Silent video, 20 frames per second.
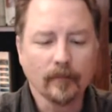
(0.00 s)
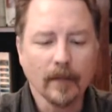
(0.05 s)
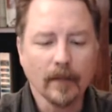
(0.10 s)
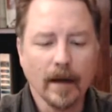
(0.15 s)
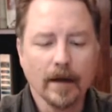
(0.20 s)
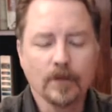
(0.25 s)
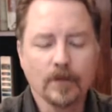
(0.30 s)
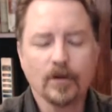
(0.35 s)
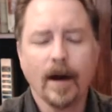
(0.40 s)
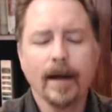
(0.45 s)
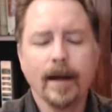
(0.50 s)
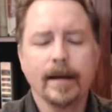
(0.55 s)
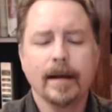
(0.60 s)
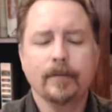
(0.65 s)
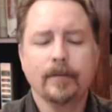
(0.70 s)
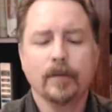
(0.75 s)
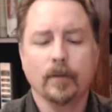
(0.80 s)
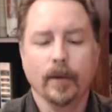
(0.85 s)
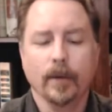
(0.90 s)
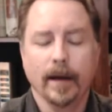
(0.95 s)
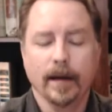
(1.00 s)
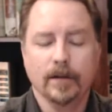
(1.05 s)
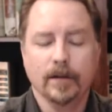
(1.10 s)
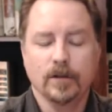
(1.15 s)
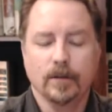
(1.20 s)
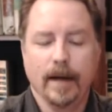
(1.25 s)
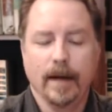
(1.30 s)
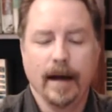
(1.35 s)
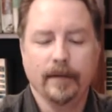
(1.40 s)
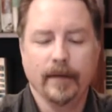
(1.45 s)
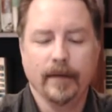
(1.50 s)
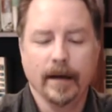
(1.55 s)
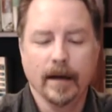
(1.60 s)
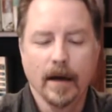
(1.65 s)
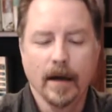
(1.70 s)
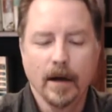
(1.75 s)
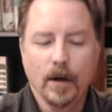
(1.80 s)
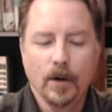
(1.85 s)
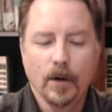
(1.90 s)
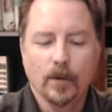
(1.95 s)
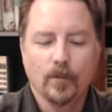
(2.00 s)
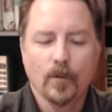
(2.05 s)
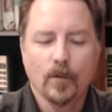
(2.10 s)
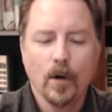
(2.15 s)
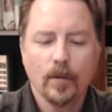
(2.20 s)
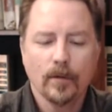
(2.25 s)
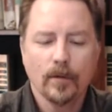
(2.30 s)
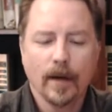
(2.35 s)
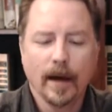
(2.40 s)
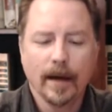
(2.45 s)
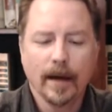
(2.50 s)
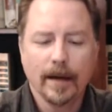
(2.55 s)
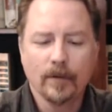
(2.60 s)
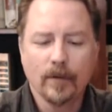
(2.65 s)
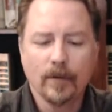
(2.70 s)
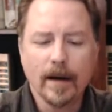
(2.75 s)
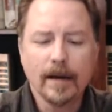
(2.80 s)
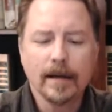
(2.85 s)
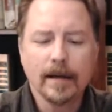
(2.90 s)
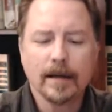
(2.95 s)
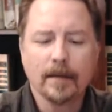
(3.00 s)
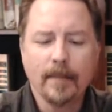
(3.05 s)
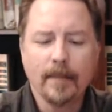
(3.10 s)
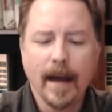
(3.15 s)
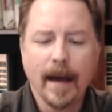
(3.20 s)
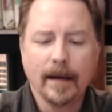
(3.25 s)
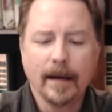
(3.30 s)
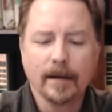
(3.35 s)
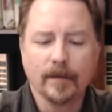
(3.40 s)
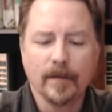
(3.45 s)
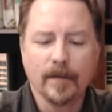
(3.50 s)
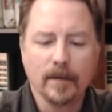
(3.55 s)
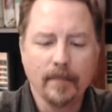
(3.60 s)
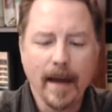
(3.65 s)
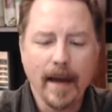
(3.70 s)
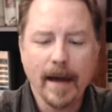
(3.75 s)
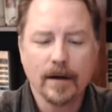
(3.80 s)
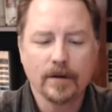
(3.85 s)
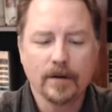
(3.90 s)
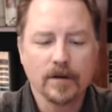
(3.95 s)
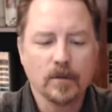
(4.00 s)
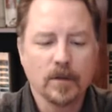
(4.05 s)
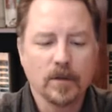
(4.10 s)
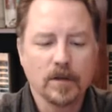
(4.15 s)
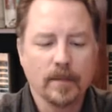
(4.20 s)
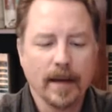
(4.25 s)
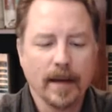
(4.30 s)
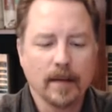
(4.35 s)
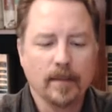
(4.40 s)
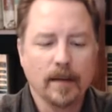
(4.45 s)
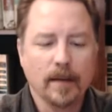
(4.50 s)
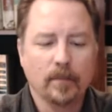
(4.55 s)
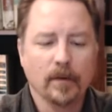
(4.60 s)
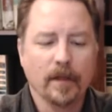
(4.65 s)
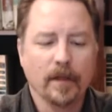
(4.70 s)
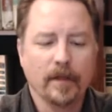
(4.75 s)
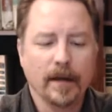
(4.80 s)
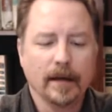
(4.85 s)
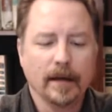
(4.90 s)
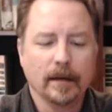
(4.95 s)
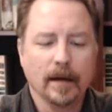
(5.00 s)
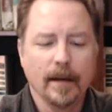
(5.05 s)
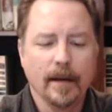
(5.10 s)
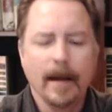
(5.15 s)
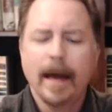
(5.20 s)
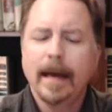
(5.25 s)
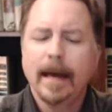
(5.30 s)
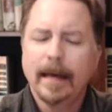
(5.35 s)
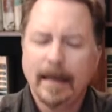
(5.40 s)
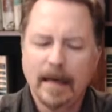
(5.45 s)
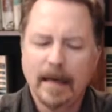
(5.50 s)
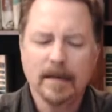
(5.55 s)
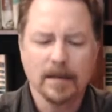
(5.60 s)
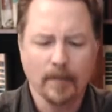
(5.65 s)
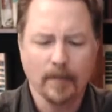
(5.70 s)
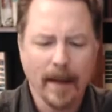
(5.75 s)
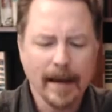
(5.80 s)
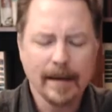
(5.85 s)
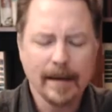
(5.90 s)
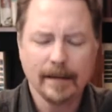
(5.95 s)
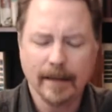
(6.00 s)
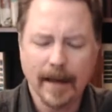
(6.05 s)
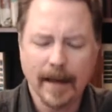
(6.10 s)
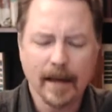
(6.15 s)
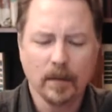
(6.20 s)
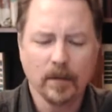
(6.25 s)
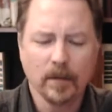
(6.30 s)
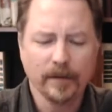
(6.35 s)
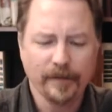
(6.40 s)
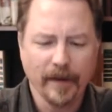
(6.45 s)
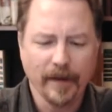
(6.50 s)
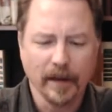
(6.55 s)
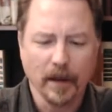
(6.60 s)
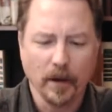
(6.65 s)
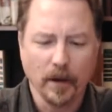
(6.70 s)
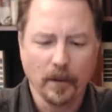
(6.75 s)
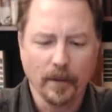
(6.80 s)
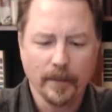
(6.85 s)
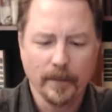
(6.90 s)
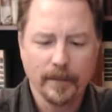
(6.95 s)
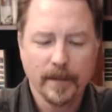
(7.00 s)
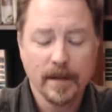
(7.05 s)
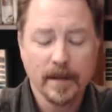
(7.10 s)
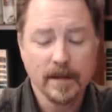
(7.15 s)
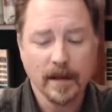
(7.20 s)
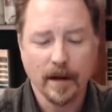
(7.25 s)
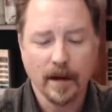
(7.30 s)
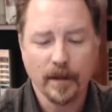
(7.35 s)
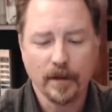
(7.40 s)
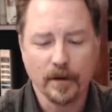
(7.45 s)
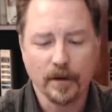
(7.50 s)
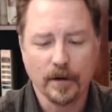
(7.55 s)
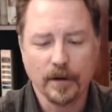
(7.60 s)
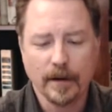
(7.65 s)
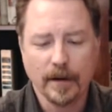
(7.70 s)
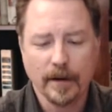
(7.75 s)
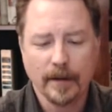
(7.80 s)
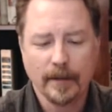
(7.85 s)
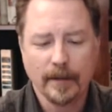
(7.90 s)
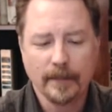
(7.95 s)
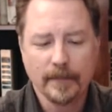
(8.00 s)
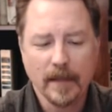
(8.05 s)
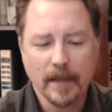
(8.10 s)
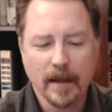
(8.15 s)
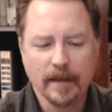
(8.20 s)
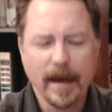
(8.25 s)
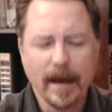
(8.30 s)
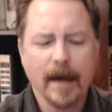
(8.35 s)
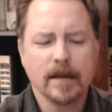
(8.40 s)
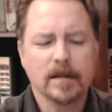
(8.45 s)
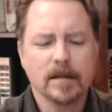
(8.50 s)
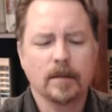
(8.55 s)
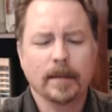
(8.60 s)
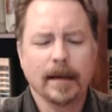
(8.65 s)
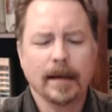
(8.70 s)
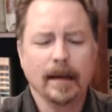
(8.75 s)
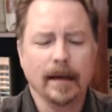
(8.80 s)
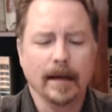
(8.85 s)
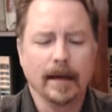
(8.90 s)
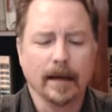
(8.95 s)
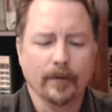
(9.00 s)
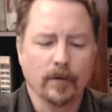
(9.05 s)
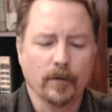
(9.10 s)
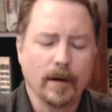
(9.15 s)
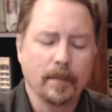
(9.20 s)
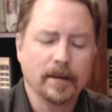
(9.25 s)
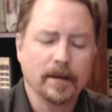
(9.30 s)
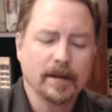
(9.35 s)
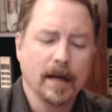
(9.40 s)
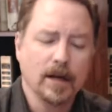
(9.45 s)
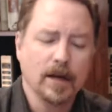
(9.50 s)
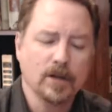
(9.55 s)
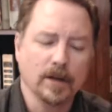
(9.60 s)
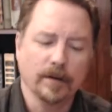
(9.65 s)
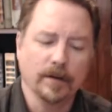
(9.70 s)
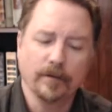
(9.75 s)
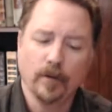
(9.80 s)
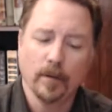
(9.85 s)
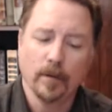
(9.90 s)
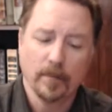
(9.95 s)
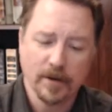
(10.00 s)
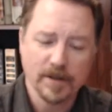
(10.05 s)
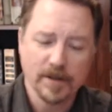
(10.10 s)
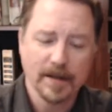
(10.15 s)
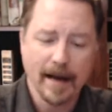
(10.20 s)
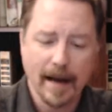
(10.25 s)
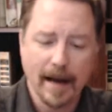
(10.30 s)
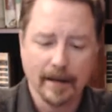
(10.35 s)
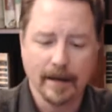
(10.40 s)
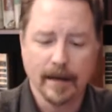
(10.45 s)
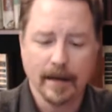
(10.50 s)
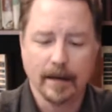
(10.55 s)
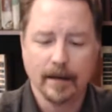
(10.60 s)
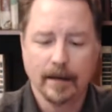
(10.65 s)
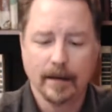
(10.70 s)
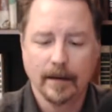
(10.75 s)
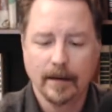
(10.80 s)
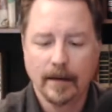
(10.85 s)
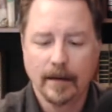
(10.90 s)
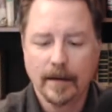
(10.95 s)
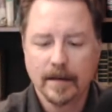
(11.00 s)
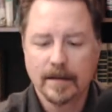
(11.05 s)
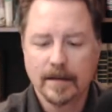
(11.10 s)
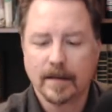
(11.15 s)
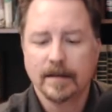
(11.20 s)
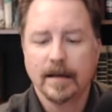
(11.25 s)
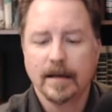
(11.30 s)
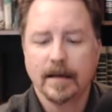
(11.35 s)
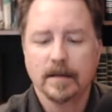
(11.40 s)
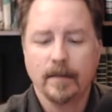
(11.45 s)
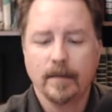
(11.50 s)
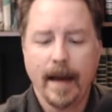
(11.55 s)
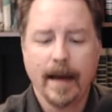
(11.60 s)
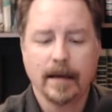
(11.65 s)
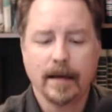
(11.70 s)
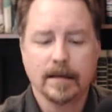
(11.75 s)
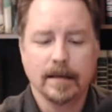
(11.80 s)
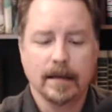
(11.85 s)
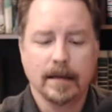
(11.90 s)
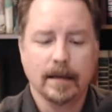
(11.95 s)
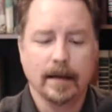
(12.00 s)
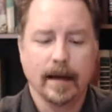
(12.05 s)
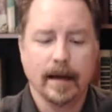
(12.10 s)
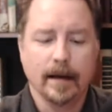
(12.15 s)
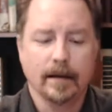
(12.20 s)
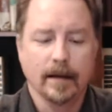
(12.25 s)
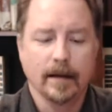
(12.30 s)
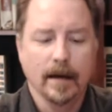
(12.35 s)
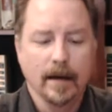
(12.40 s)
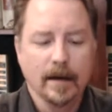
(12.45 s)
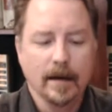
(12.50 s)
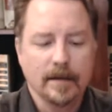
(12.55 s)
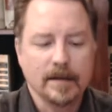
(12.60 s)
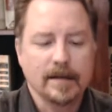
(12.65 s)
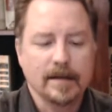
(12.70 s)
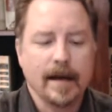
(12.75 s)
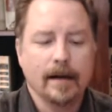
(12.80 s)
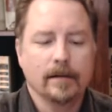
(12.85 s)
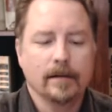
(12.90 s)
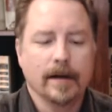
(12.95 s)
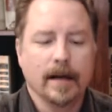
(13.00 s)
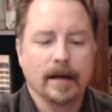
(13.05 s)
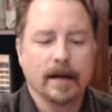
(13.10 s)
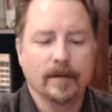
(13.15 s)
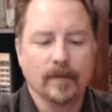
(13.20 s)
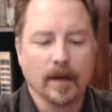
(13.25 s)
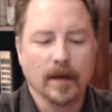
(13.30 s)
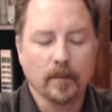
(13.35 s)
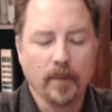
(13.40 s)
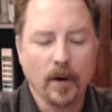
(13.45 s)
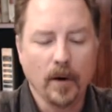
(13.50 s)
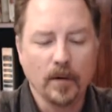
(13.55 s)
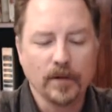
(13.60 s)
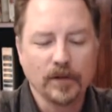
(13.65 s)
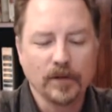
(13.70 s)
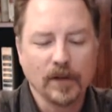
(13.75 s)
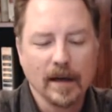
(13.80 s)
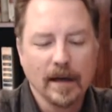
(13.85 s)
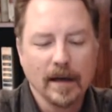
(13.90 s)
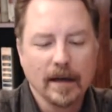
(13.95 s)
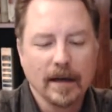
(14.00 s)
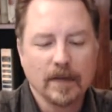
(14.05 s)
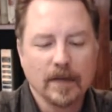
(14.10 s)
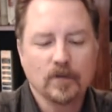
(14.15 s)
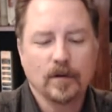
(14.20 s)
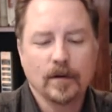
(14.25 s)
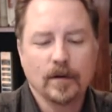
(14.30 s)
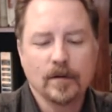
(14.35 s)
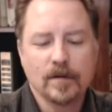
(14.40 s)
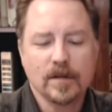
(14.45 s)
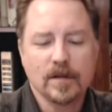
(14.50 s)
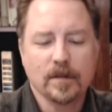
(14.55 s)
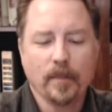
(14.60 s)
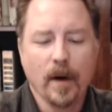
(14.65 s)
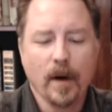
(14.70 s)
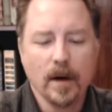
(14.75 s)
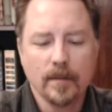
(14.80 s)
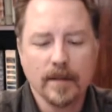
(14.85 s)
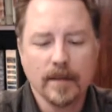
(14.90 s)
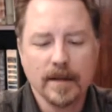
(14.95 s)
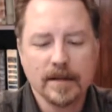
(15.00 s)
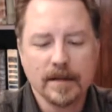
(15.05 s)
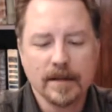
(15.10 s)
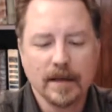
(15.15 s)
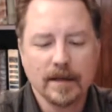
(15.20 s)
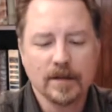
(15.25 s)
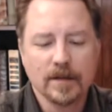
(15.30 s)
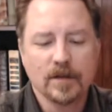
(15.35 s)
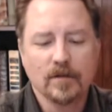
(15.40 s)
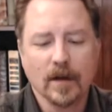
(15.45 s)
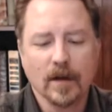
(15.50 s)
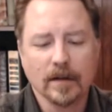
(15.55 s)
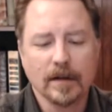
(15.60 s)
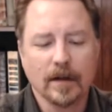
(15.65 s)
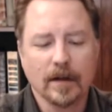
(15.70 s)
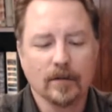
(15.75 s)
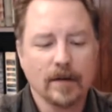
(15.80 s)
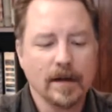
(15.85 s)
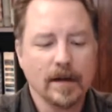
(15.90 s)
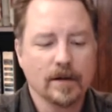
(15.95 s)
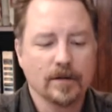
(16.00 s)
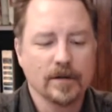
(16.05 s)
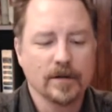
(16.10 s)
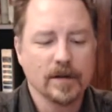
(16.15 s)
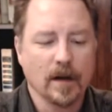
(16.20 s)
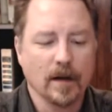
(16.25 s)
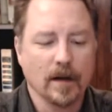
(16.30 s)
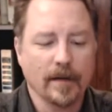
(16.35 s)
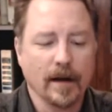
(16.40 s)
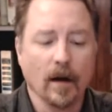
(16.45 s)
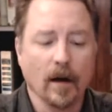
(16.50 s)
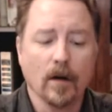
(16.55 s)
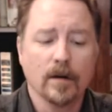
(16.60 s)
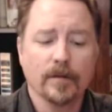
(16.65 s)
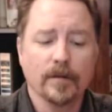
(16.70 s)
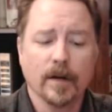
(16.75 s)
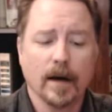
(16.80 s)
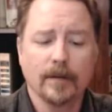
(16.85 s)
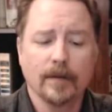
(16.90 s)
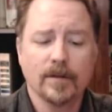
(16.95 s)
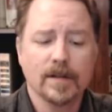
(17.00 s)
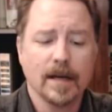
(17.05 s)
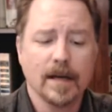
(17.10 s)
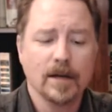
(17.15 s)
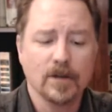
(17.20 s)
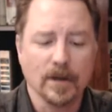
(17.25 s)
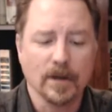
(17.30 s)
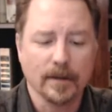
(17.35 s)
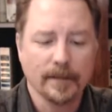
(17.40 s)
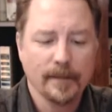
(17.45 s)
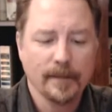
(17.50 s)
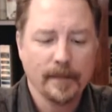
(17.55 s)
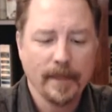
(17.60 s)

Try in every way to have a, ro- a ready command of the manners which make people think, He's a mighty likable fellow, said a third. That is the beginning of a reputation for personality. Success Magazine and the Saturday Evening Post introduced departments instructing readers on the art of conversation.